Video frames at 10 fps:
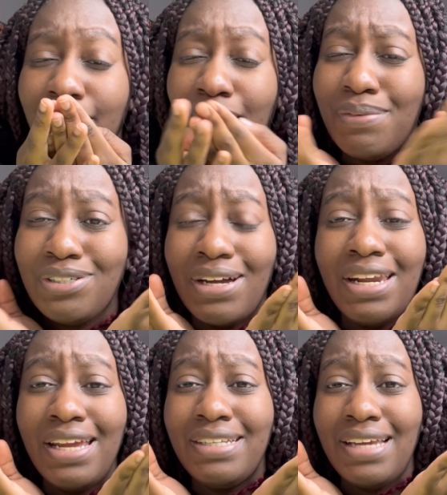We're trying to
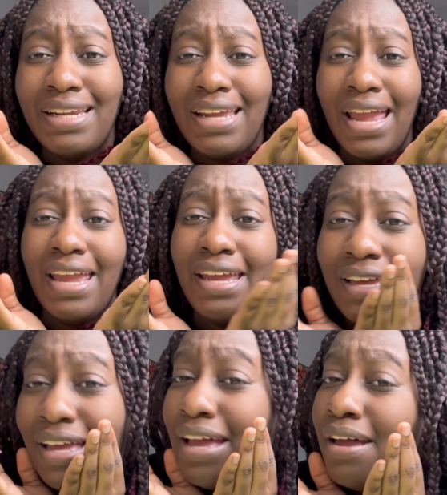hit 10K.
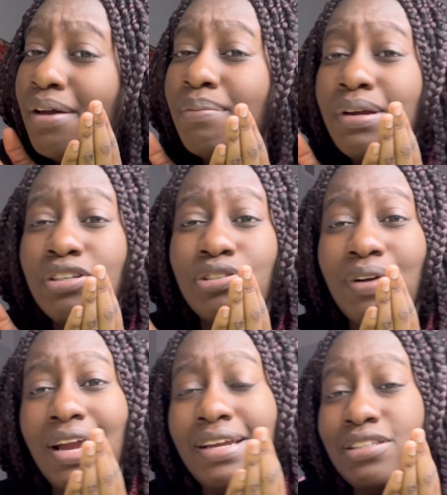We are
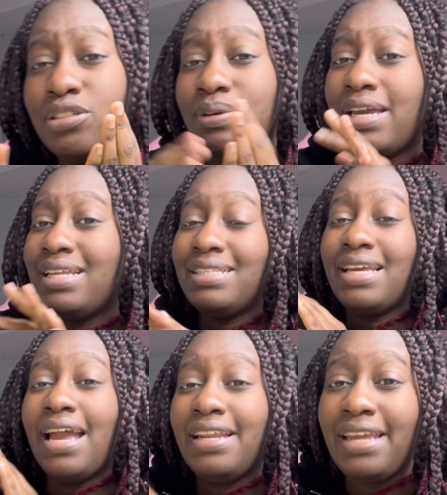trying to hit
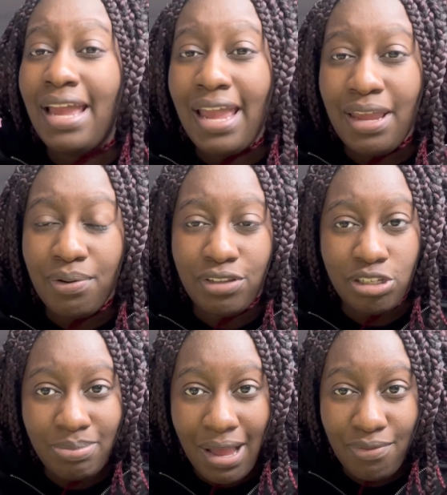10K on this
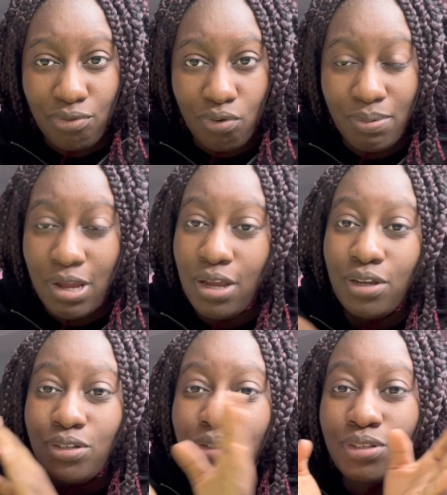platform.
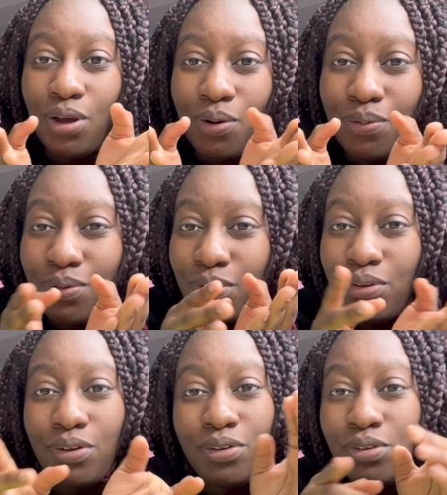So
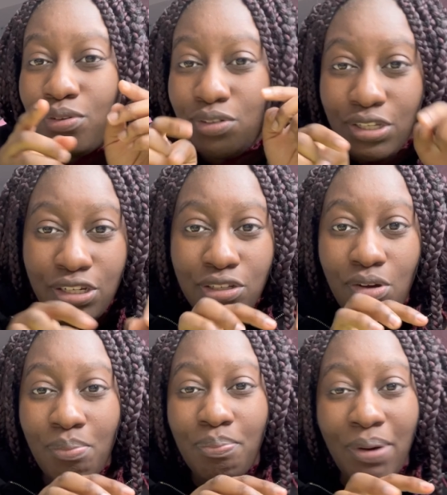you see this
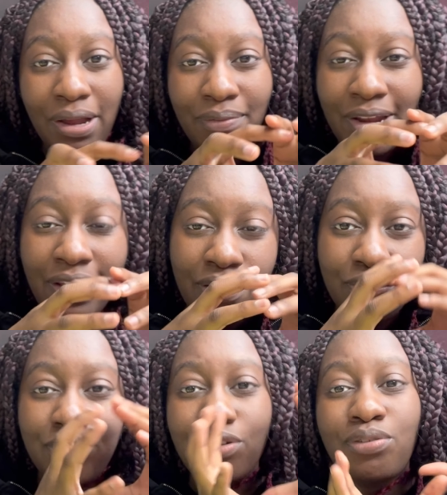little button right here, little
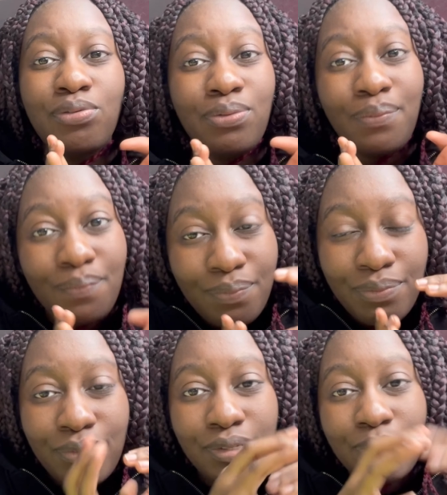circle?
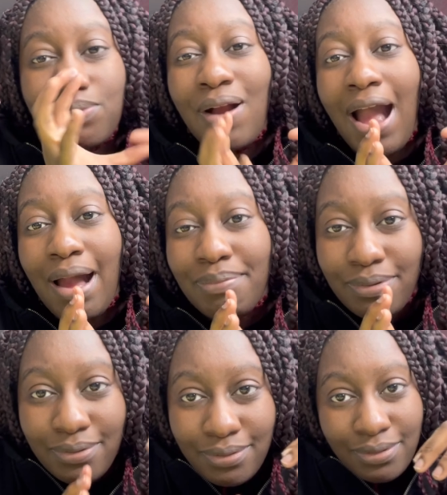Subscribe.
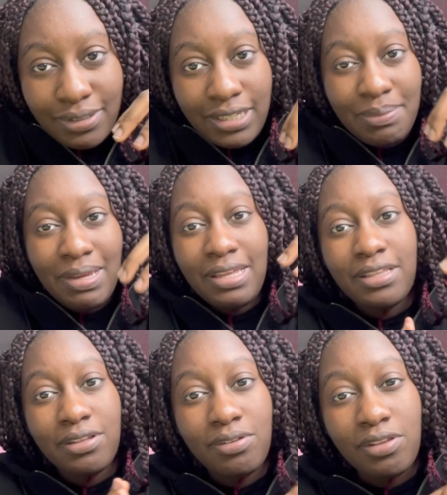See me, the
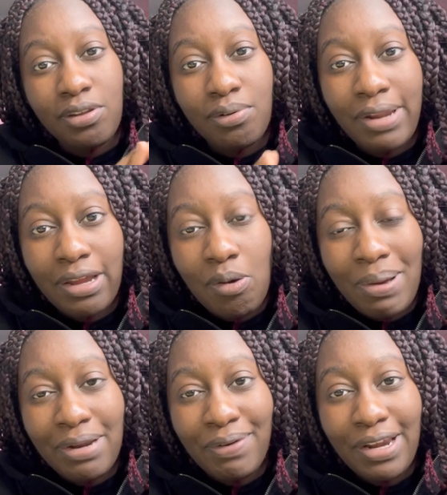little Neko
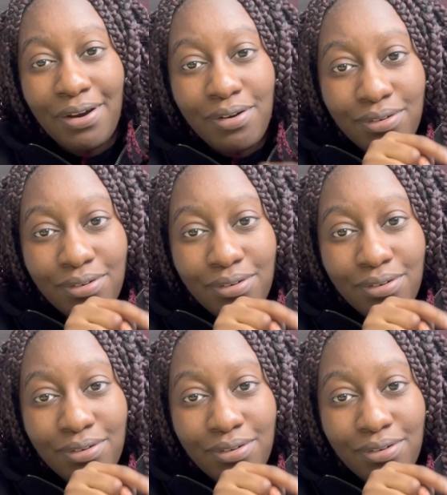button right here?